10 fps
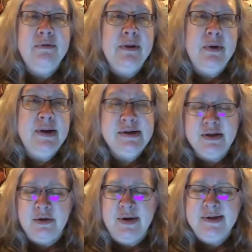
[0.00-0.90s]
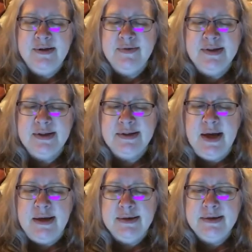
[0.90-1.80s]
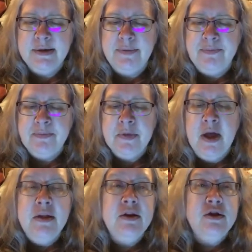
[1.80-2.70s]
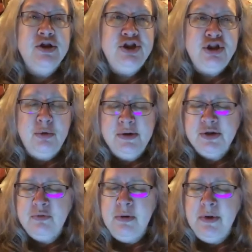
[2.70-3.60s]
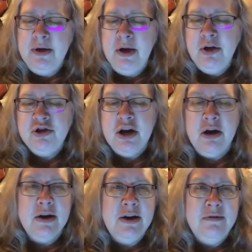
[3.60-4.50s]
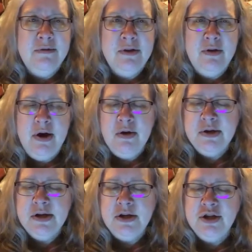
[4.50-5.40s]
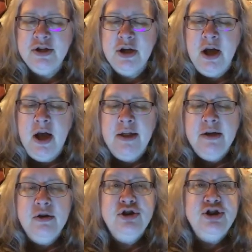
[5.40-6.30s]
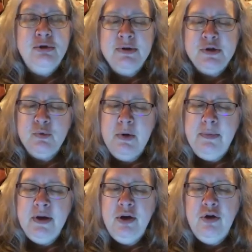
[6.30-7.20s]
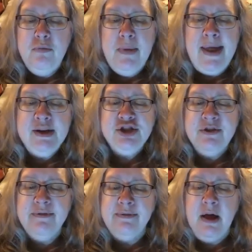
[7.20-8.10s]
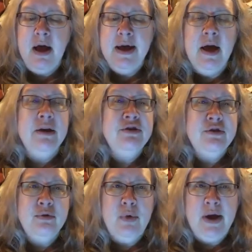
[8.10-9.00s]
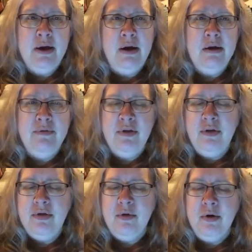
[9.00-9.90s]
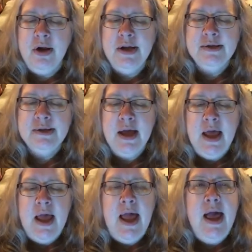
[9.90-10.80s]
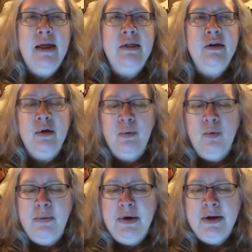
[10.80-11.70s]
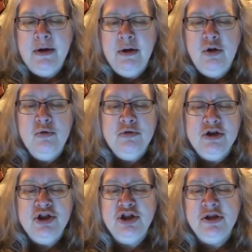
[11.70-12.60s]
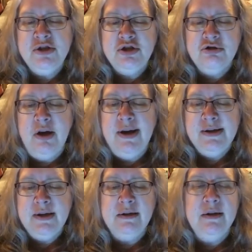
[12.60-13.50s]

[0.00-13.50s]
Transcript: There are Jewish women targeted for their heritage, there are Jewish women who managed to fly under the radar of the authorities, and there are women who were just trying to live their lives however they could